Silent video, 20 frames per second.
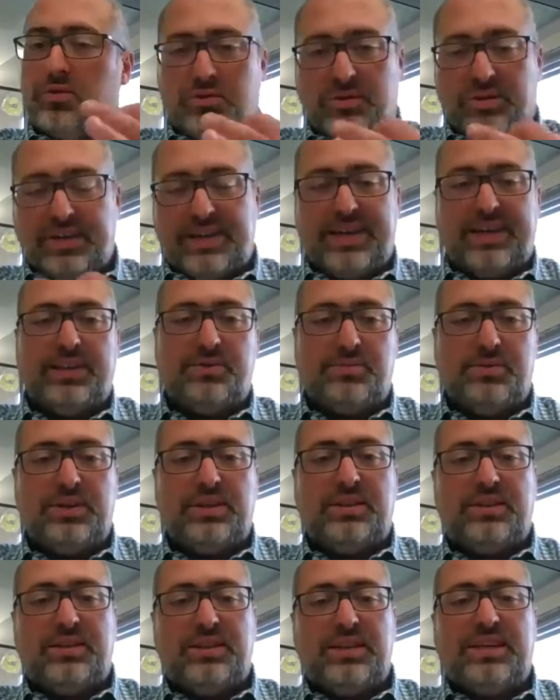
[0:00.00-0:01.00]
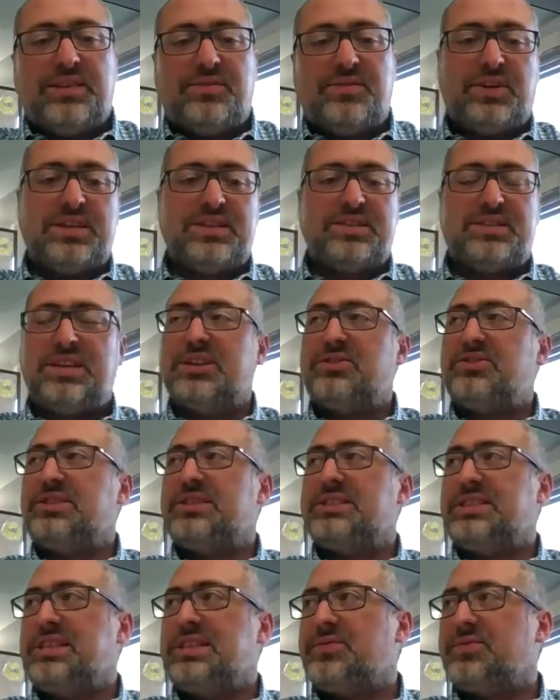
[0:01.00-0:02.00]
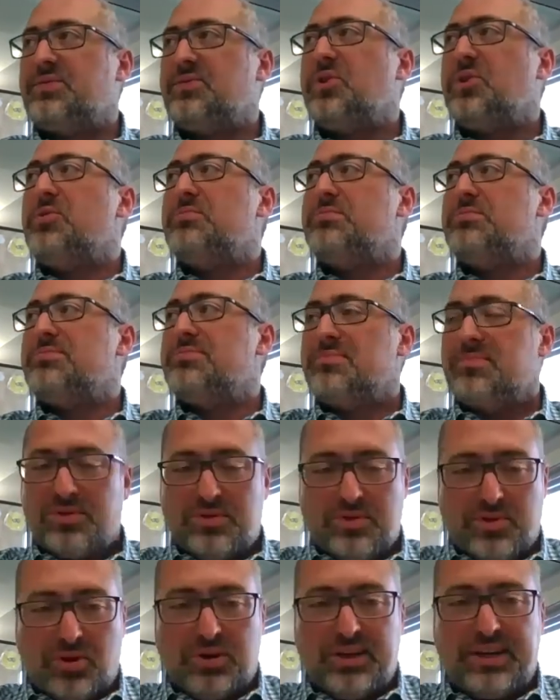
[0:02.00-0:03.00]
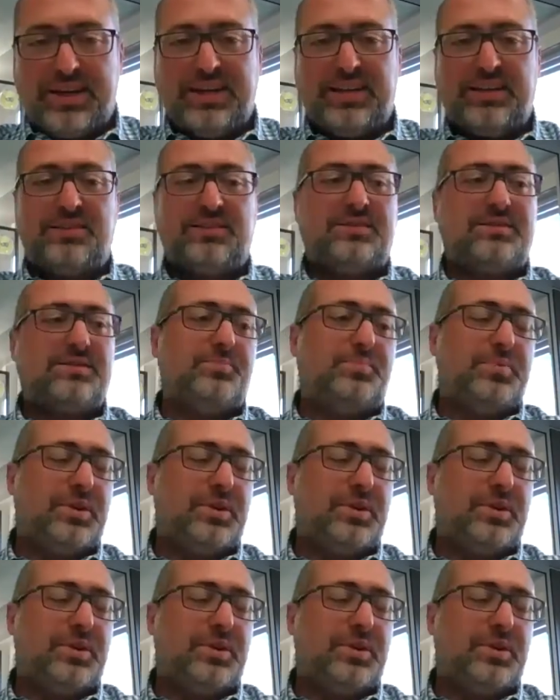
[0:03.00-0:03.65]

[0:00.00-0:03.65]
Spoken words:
together with the advice I received from colleagues,